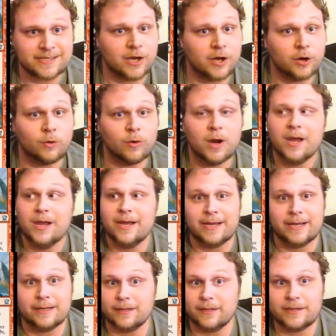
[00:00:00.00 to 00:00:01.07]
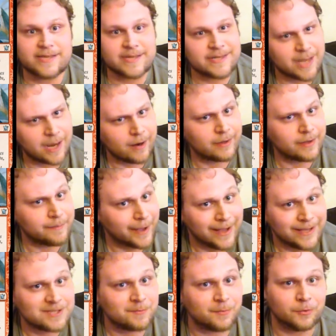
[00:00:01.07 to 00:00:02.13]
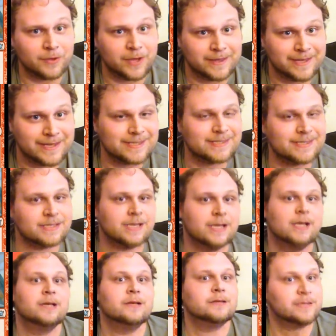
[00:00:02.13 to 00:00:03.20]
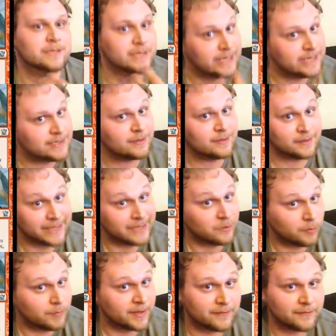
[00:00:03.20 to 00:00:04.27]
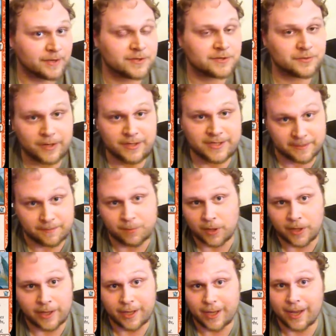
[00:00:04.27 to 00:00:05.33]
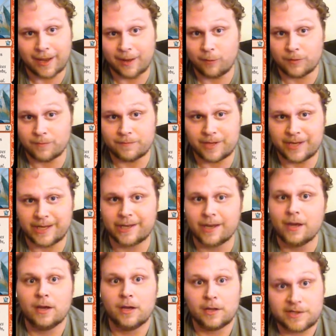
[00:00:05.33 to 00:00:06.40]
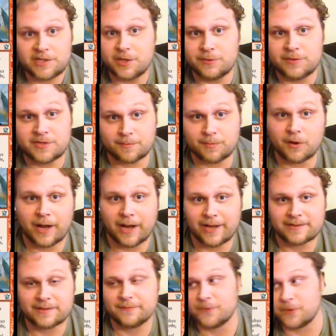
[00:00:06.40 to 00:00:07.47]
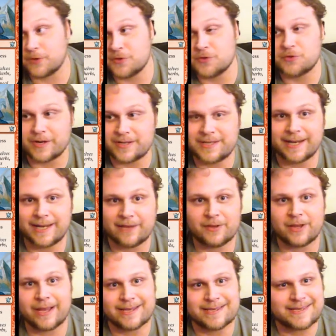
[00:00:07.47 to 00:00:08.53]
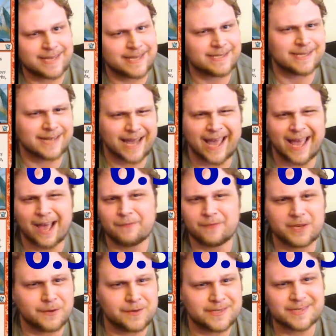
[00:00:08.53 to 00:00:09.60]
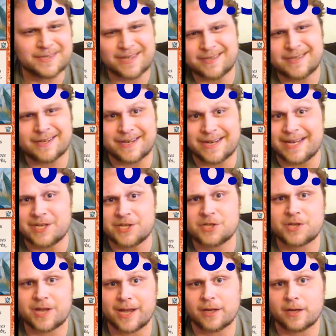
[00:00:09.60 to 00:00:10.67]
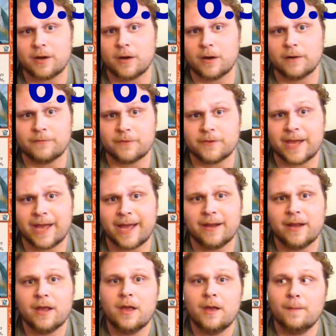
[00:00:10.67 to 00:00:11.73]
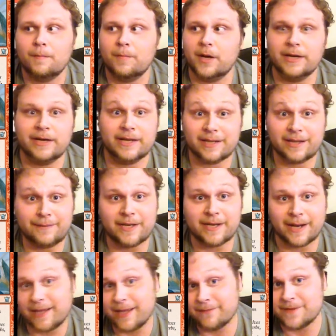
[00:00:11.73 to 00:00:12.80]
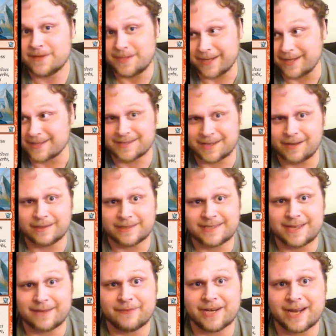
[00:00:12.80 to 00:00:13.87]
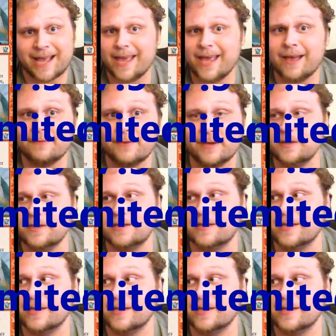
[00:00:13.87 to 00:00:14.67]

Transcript: so it's entirely possible that this sees a little bit of constructed play. I wouldn't be too surprised. And for constructed, I give it like a 6.5. You know, it's a niche kind of card for that. But in limited, I give this like a solid 7.5. I